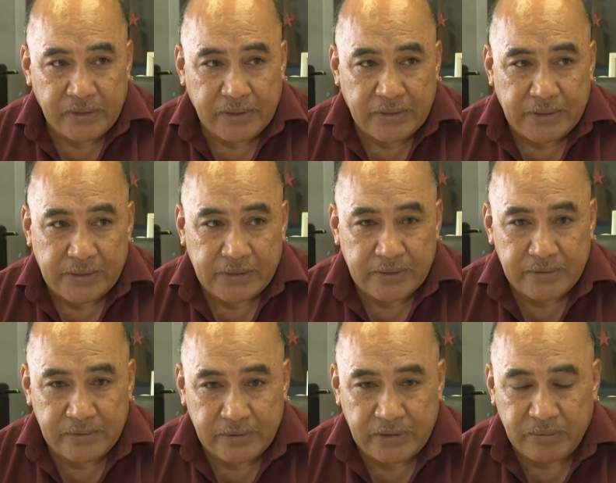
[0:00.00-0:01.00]

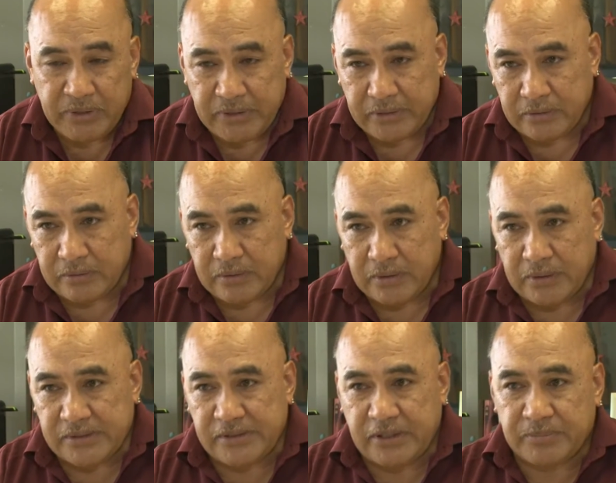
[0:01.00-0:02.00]
The immediate
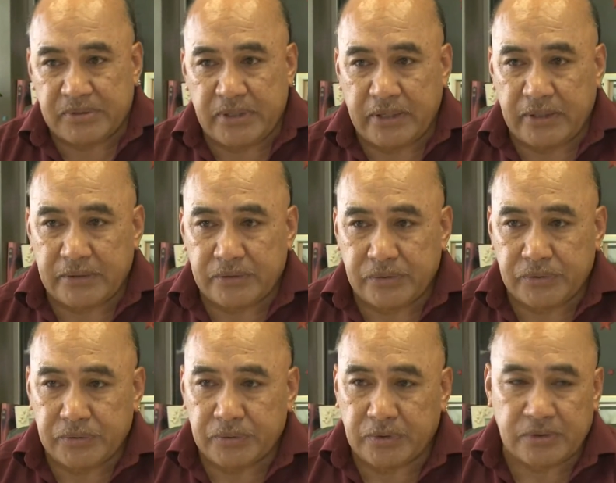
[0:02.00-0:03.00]
steps taken to
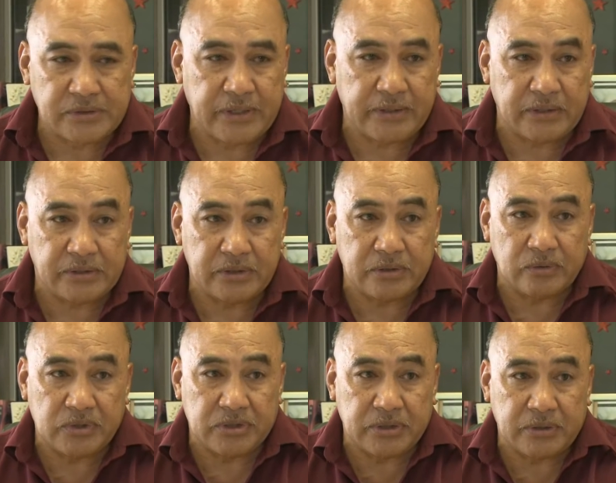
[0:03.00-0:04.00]
contain the
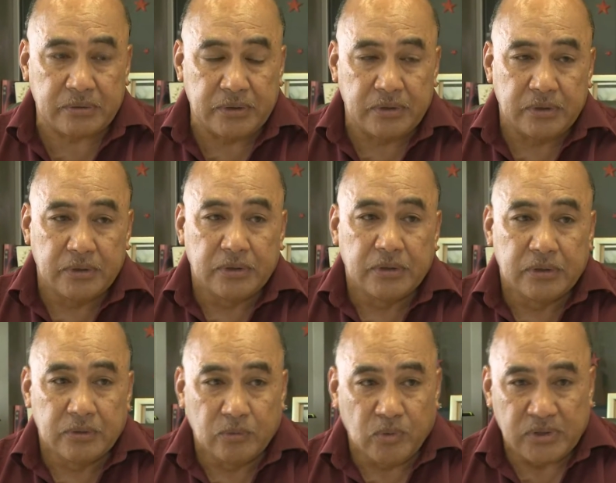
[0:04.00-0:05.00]
situation
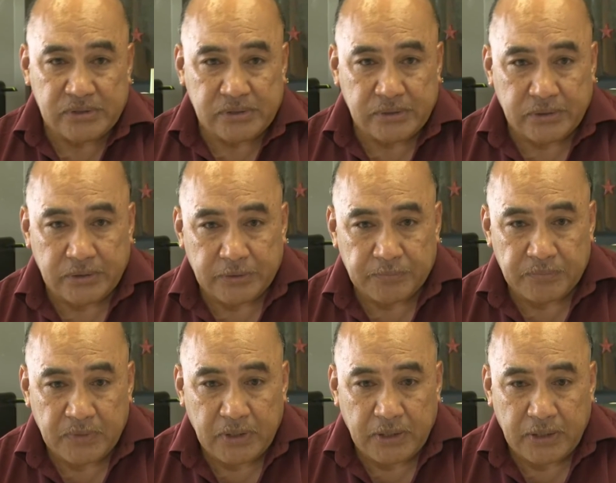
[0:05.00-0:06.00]
was
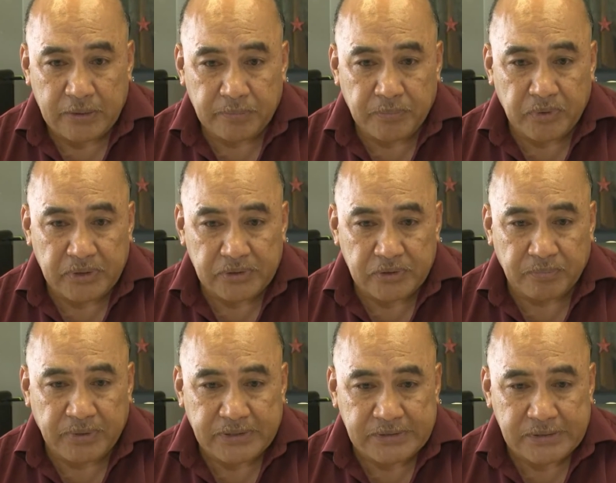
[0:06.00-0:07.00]
put into
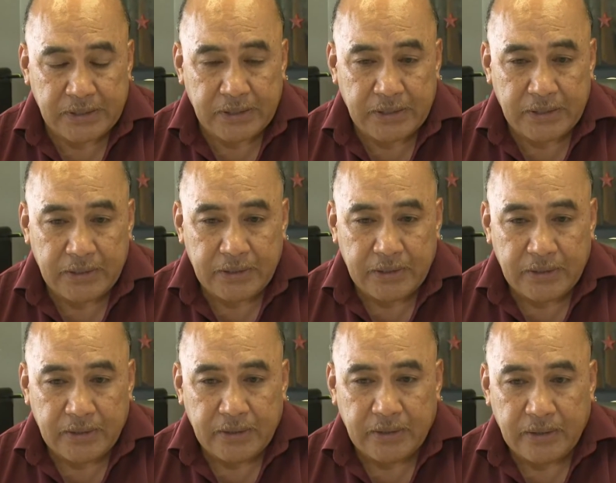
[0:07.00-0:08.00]
place.
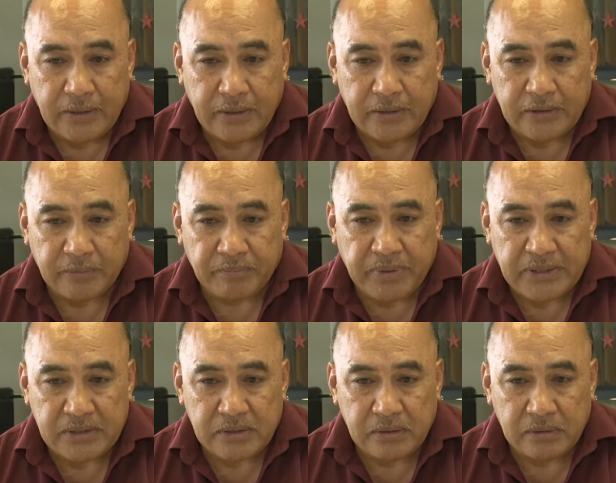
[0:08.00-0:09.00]

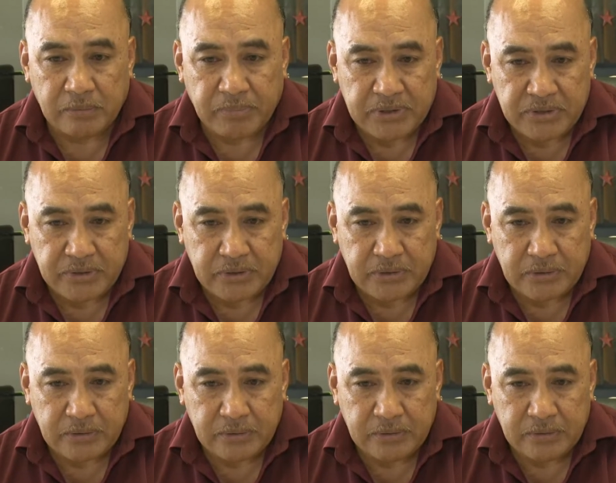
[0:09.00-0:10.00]
The
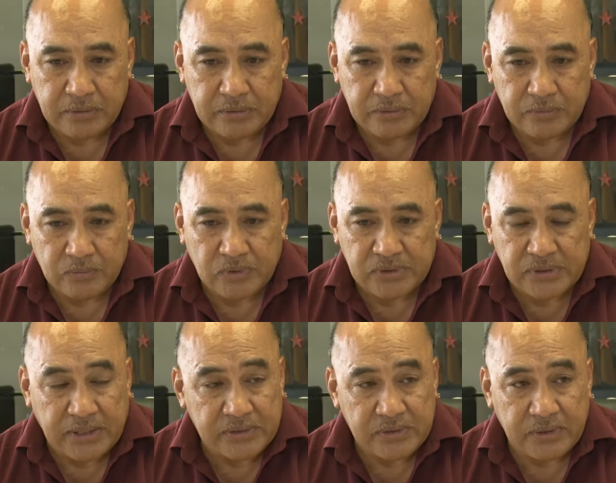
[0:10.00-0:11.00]
patient was
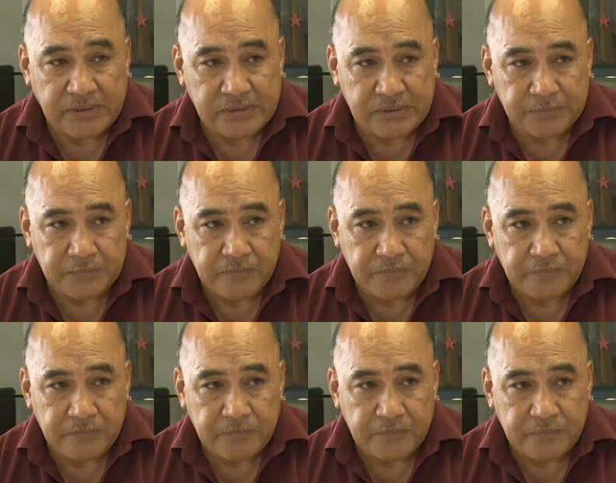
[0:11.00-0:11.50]
isolated,